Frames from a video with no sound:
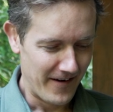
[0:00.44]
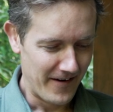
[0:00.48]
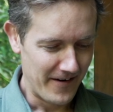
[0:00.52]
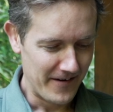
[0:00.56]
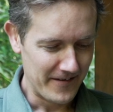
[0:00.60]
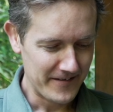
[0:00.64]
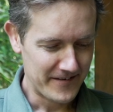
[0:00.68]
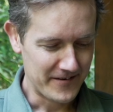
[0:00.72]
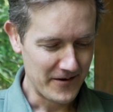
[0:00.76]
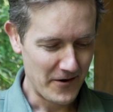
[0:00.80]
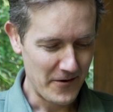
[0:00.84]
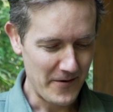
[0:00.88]

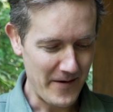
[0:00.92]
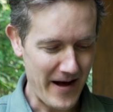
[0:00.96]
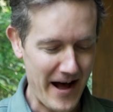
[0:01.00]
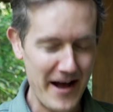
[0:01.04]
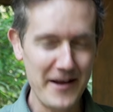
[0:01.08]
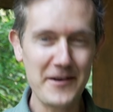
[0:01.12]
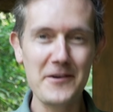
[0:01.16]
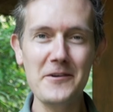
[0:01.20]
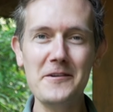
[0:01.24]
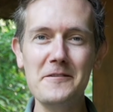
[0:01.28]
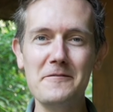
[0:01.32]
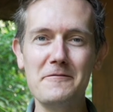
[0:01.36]
So I
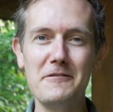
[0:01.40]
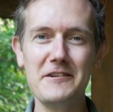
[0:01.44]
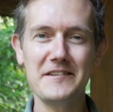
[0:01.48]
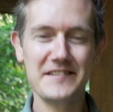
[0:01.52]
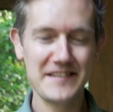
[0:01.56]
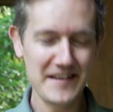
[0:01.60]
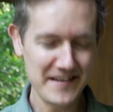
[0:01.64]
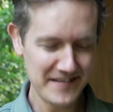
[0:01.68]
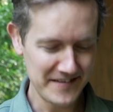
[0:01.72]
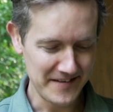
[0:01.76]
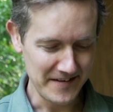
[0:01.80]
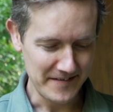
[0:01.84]
couldn't
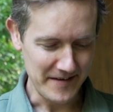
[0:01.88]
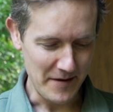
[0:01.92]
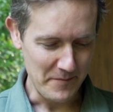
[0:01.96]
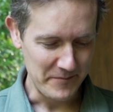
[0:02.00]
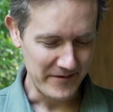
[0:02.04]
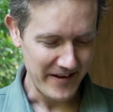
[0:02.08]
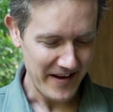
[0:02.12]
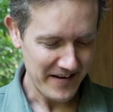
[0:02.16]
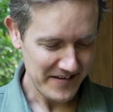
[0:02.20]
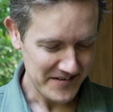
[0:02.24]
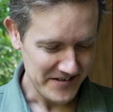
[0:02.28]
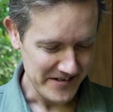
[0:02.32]
resist the
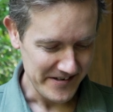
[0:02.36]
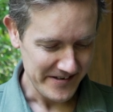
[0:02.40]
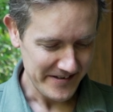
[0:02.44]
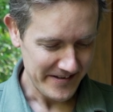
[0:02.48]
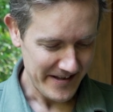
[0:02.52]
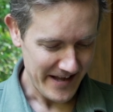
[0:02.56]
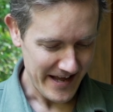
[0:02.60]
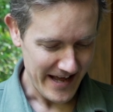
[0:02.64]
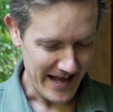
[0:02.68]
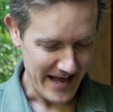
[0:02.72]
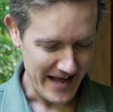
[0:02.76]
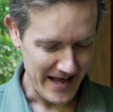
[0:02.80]
temptation
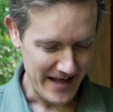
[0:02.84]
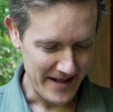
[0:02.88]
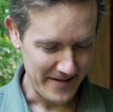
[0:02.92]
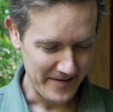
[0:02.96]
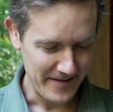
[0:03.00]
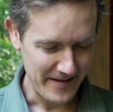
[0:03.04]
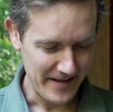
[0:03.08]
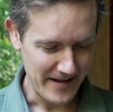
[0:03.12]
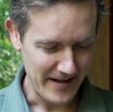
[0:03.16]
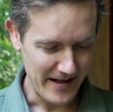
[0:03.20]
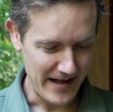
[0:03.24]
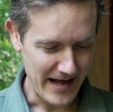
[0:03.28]

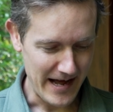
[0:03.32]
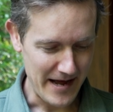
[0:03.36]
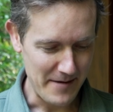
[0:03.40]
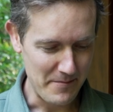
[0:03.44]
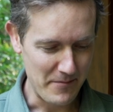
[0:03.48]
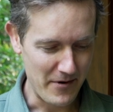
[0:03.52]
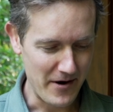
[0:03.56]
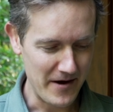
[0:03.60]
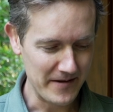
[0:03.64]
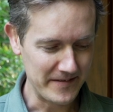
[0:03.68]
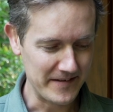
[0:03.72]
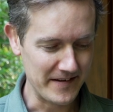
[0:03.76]
and I
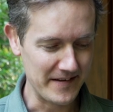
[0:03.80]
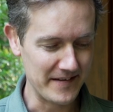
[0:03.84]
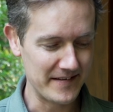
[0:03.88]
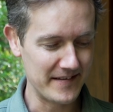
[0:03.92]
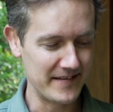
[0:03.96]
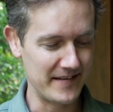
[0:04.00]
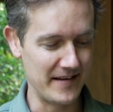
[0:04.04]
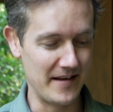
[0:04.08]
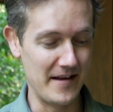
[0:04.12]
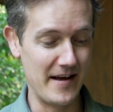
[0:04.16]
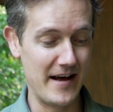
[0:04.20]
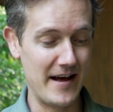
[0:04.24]
bought
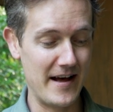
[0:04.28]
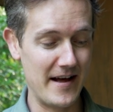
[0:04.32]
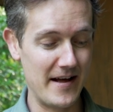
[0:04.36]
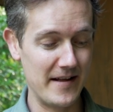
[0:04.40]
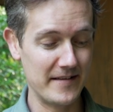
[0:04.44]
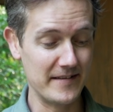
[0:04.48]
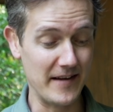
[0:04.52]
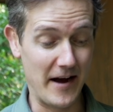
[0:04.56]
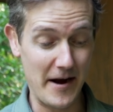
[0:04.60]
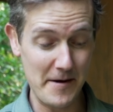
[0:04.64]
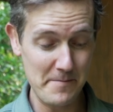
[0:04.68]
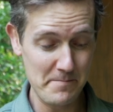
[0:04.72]
this
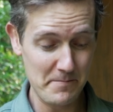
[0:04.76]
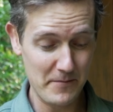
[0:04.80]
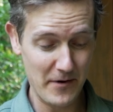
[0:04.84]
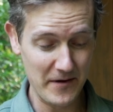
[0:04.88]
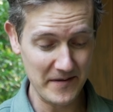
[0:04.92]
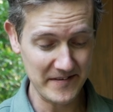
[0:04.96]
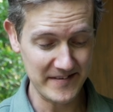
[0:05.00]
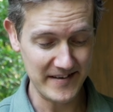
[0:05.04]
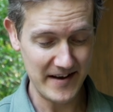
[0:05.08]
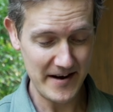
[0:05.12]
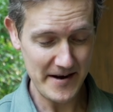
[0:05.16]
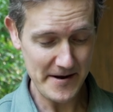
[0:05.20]
Thyme
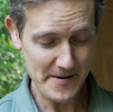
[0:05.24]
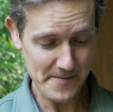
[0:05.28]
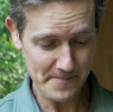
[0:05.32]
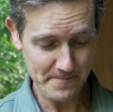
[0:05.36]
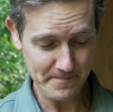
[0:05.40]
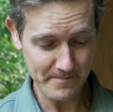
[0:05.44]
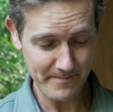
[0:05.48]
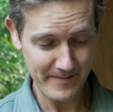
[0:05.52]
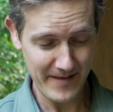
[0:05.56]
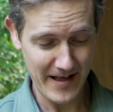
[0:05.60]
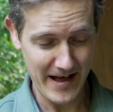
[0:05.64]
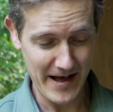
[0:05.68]
Bonsai,
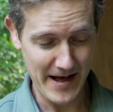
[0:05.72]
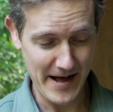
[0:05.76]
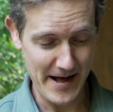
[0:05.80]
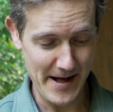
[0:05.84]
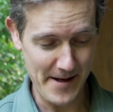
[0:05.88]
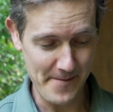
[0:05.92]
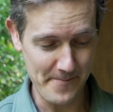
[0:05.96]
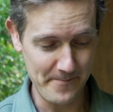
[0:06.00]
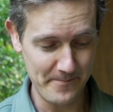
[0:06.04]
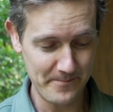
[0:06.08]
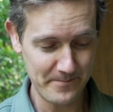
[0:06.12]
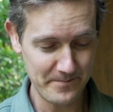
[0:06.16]

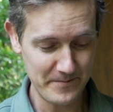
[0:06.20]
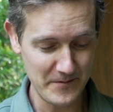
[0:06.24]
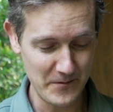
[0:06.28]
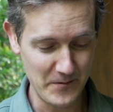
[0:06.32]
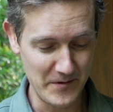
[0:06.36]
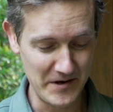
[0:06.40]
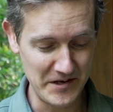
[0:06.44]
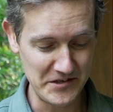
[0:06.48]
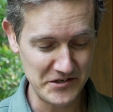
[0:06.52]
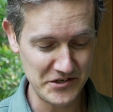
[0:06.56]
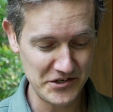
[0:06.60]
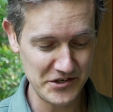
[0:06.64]

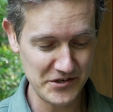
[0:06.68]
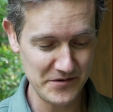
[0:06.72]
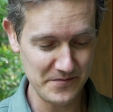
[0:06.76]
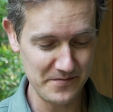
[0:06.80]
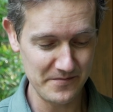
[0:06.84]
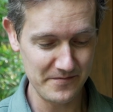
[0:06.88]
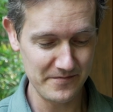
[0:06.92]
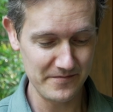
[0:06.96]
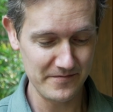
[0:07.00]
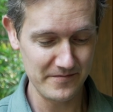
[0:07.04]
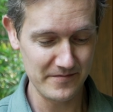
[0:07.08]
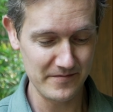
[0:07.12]
which
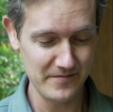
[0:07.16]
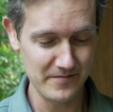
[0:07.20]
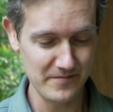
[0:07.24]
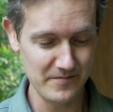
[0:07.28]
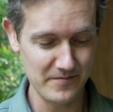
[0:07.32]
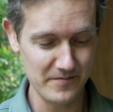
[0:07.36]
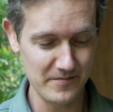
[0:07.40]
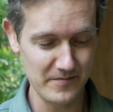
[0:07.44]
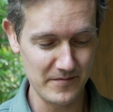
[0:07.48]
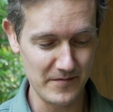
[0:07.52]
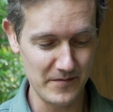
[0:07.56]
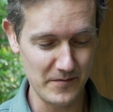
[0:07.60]

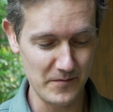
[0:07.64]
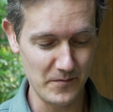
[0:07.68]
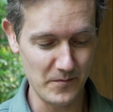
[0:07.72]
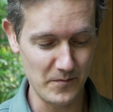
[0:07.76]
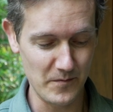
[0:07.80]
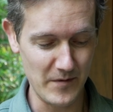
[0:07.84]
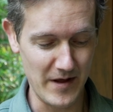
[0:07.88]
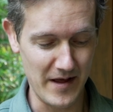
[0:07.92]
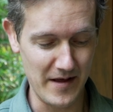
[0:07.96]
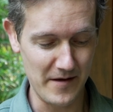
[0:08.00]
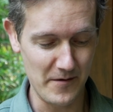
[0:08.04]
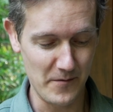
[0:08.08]

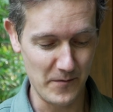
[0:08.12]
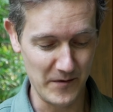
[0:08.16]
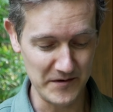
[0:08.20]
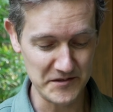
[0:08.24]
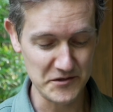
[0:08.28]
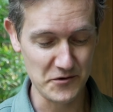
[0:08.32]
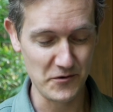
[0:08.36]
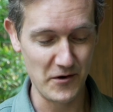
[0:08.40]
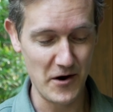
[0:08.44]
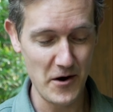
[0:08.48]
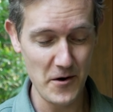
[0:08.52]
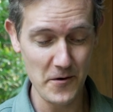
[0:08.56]
was
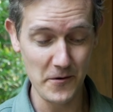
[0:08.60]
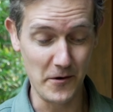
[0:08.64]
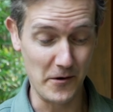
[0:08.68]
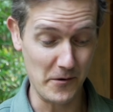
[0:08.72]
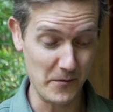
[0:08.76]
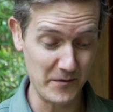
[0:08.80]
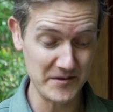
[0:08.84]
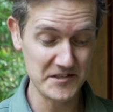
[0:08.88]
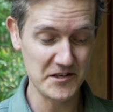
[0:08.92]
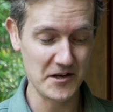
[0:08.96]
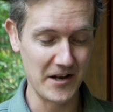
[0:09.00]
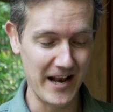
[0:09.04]
grown or
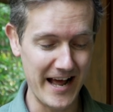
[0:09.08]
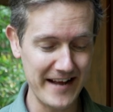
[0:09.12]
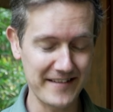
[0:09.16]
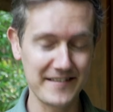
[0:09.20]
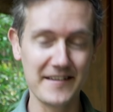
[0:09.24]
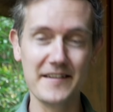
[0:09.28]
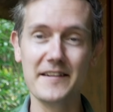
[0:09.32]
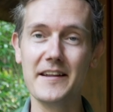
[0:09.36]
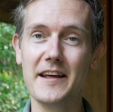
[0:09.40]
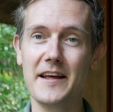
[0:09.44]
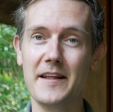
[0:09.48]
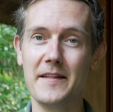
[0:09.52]
was
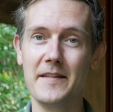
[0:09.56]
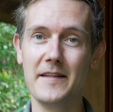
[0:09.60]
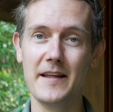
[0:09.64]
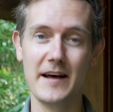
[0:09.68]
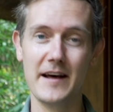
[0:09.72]
collected in